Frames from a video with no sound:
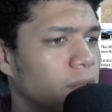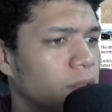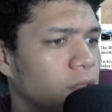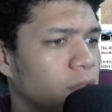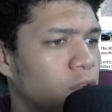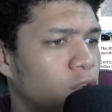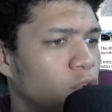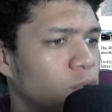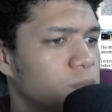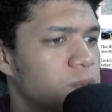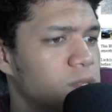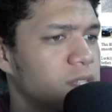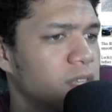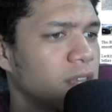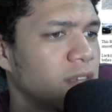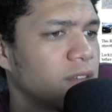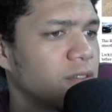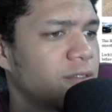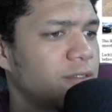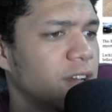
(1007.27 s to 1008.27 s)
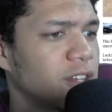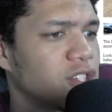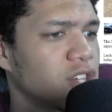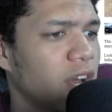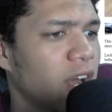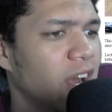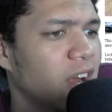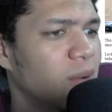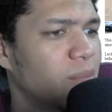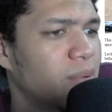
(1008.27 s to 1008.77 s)
The coupes tend to fetch a
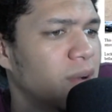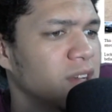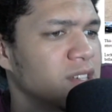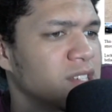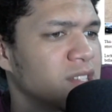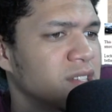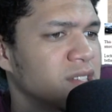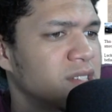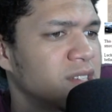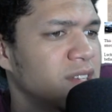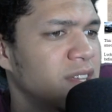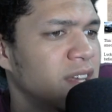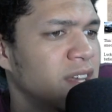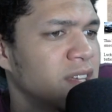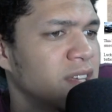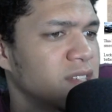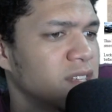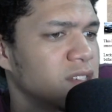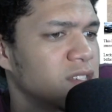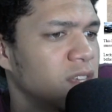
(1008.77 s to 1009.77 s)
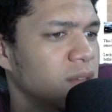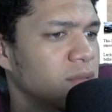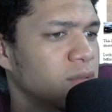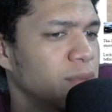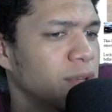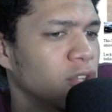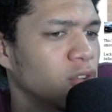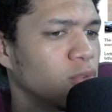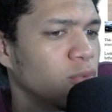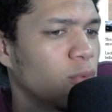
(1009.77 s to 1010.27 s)
higher price than the sedans. They seem to
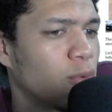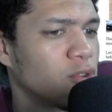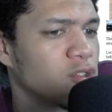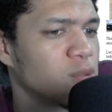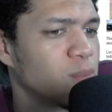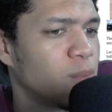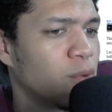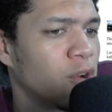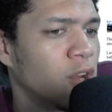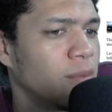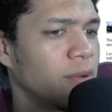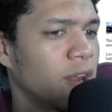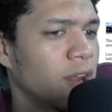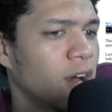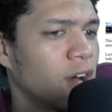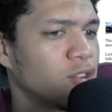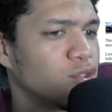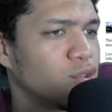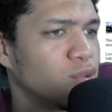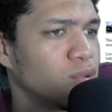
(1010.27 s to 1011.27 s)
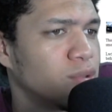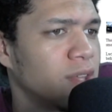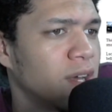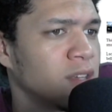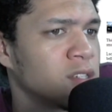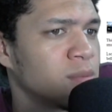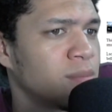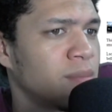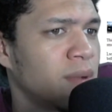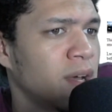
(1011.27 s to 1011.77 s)
be a little bit more sporty. But
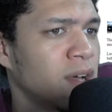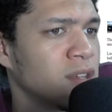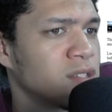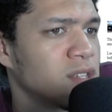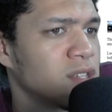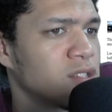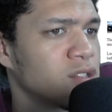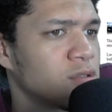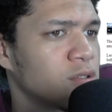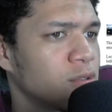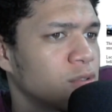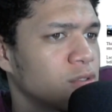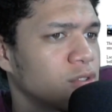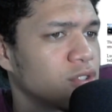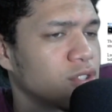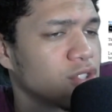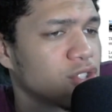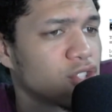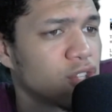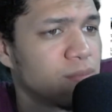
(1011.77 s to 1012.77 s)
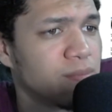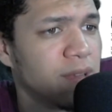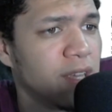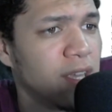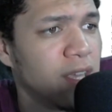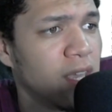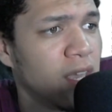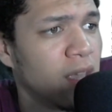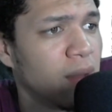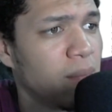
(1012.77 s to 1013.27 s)
102,000 miles, this should
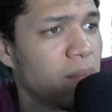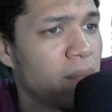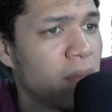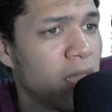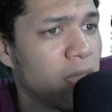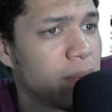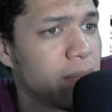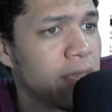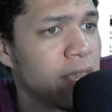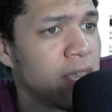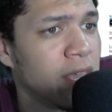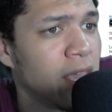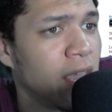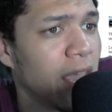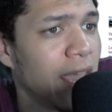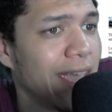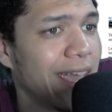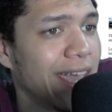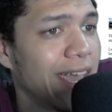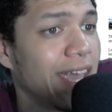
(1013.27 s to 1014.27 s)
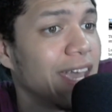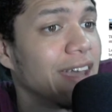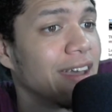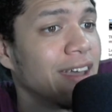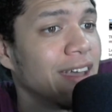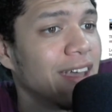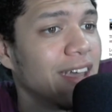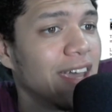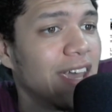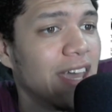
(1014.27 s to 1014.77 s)
be maybe
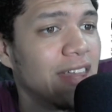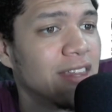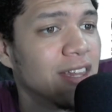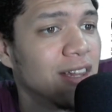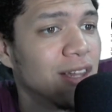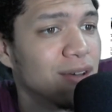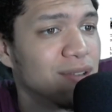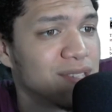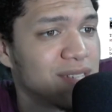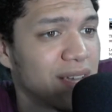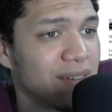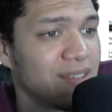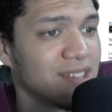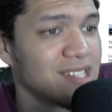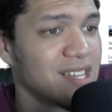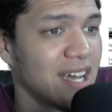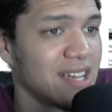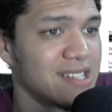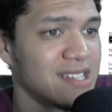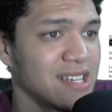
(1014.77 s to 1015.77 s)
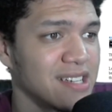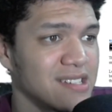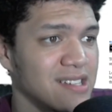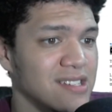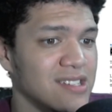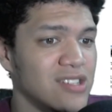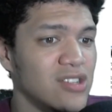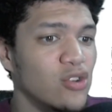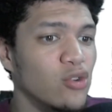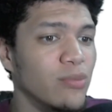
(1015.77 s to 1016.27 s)
in the low 7s, high
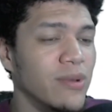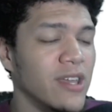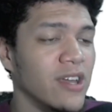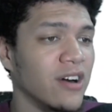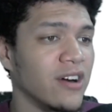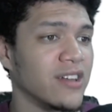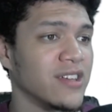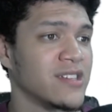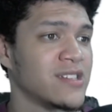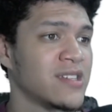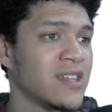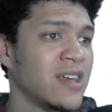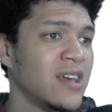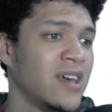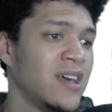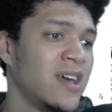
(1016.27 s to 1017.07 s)
6s, to be honest.